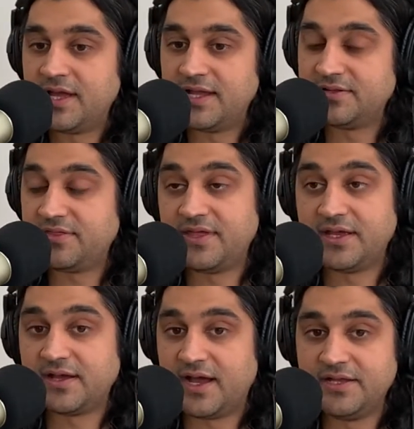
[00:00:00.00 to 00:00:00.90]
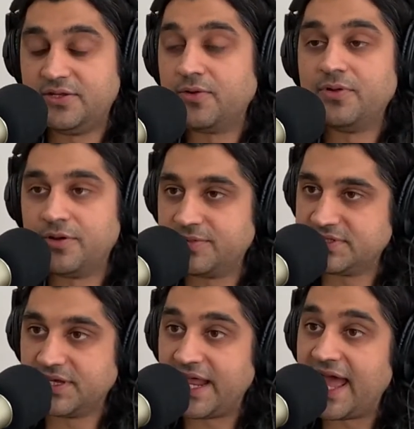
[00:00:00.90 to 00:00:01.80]
and to think, I don't know what's
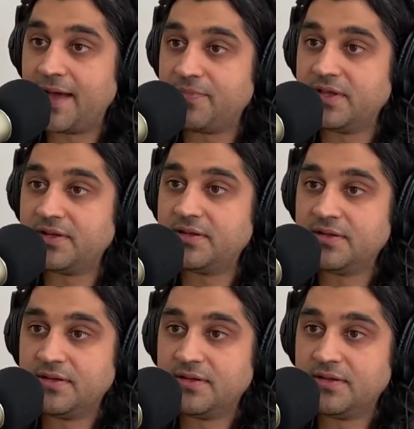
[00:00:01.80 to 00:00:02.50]
going to happen.